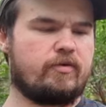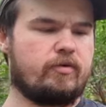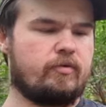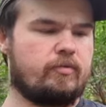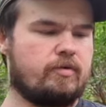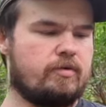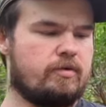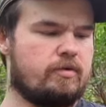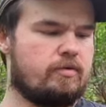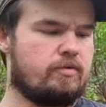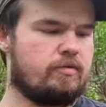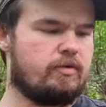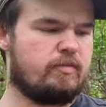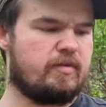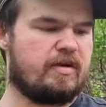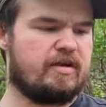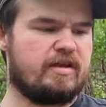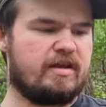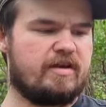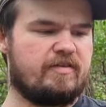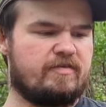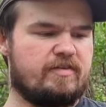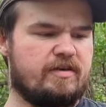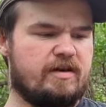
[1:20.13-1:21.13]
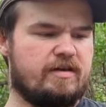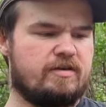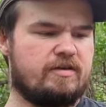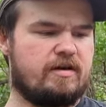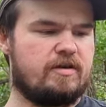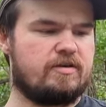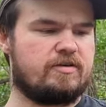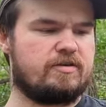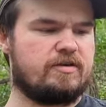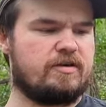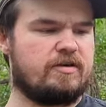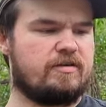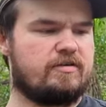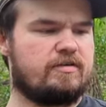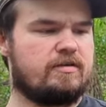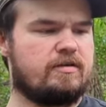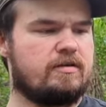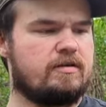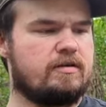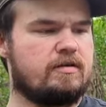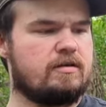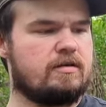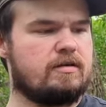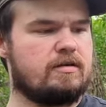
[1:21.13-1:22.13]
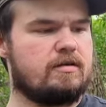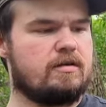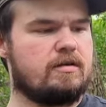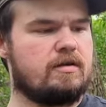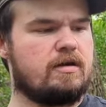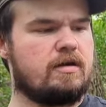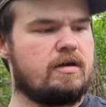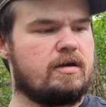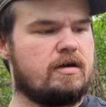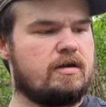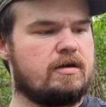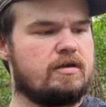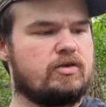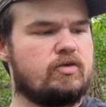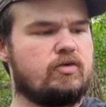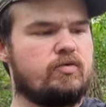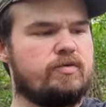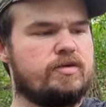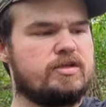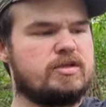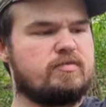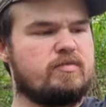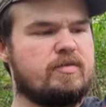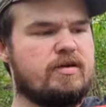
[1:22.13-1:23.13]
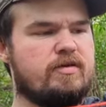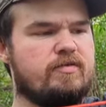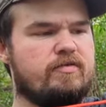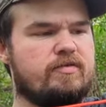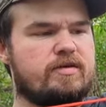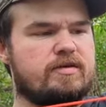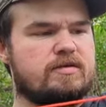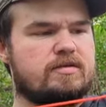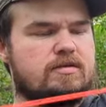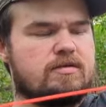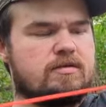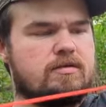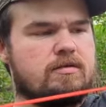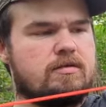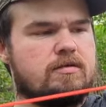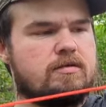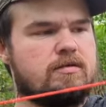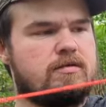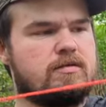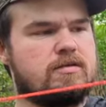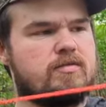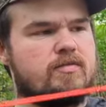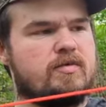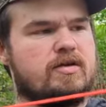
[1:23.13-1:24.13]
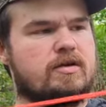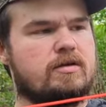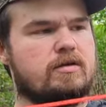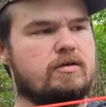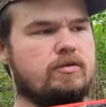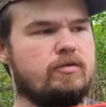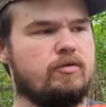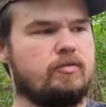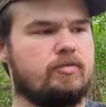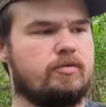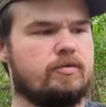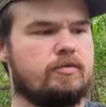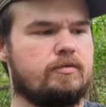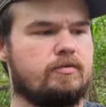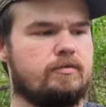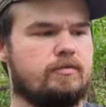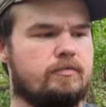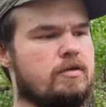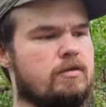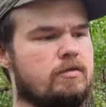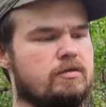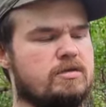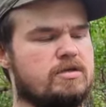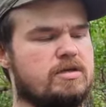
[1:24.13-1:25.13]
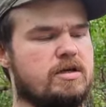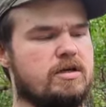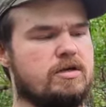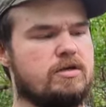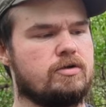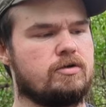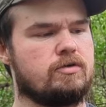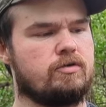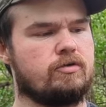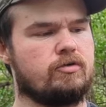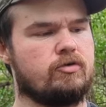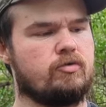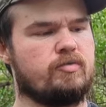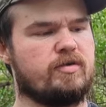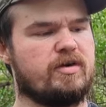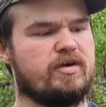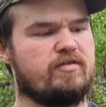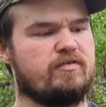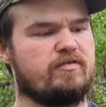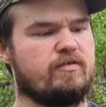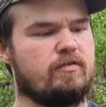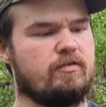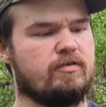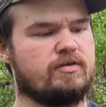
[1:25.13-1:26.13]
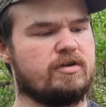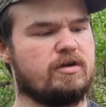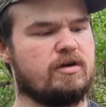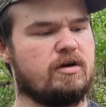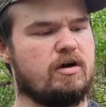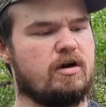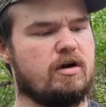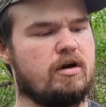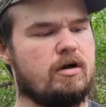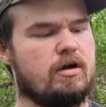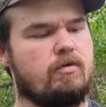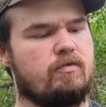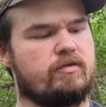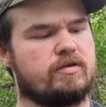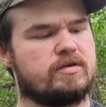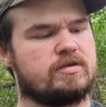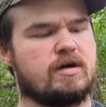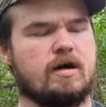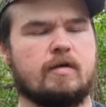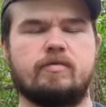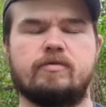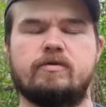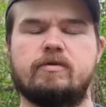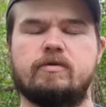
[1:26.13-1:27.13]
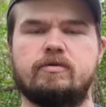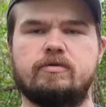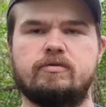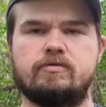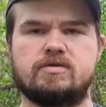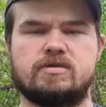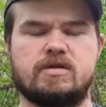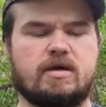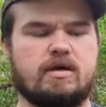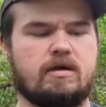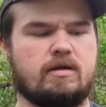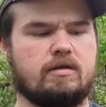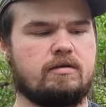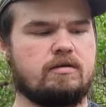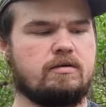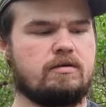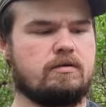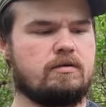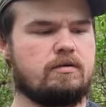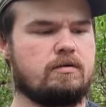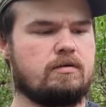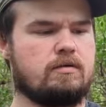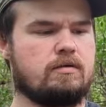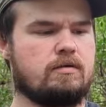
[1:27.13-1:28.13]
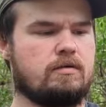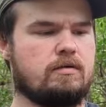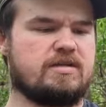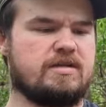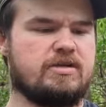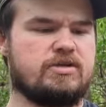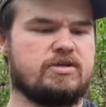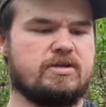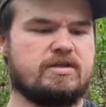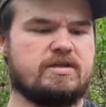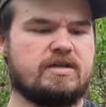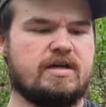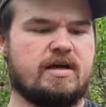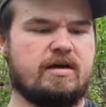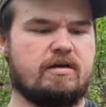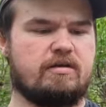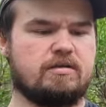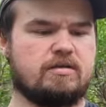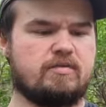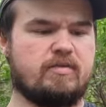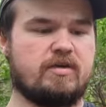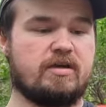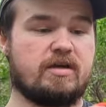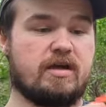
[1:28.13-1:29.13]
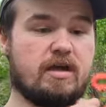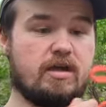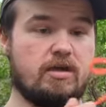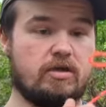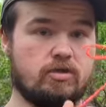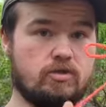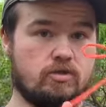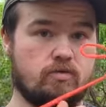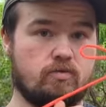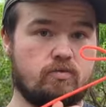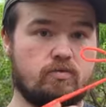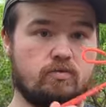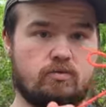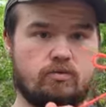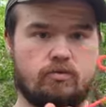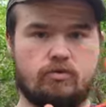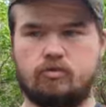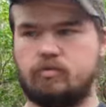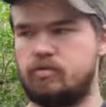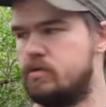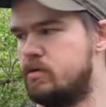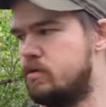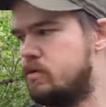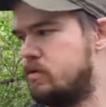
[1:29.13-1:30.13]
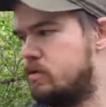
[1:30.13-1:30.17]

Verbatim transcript: the rope with my left hand underneath and twist my wrist to make a loop. You'll take your loop and fold it over top of the loose end Singe it down to make a new loop.